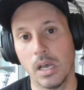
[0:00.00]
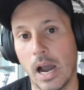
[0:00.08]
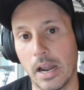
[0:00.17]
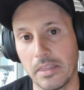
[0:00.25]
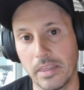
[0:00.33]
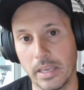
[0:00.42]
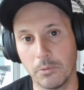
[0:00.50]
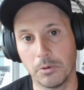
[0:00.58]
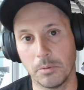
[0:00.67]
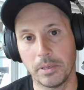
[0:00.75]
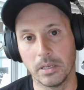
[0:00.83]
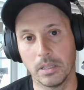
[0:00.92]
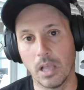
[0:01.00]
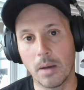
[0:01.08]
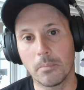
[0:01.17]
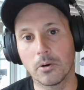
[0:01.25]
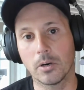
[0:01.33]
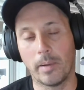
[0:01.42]
I think it would be a
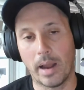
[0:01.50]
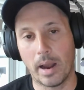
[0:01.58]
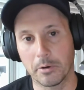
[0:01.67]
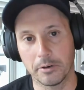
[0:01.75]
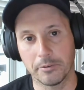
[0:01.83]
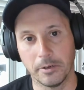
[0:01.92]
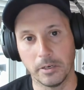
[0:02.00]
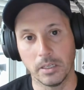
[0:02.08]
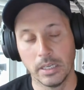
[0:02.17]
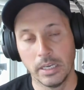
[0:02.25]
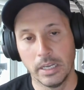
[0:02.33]
lot more powerful